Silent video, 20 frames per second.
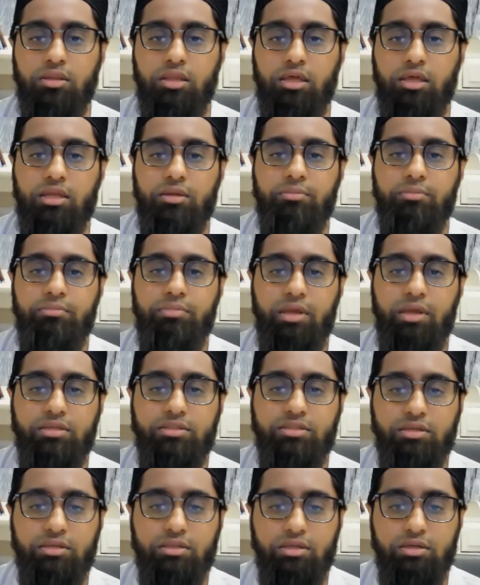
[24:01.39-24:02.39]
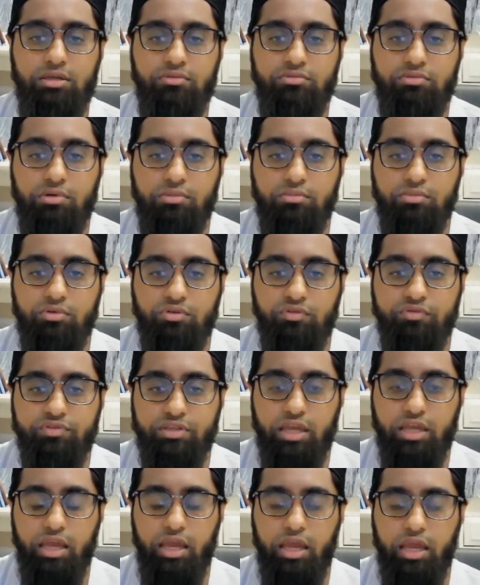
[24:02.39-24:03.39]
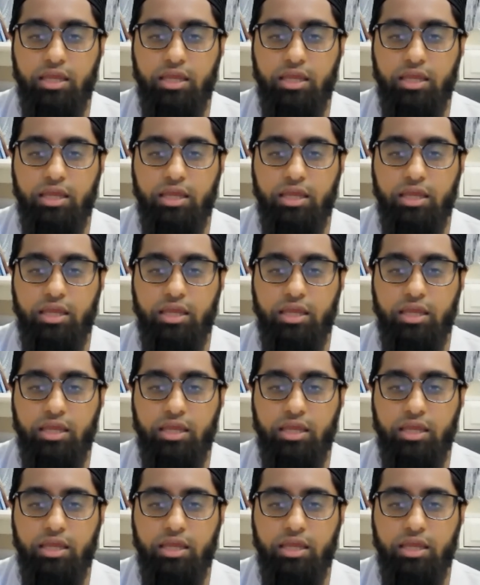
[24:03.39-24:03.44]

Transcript: that it basically removes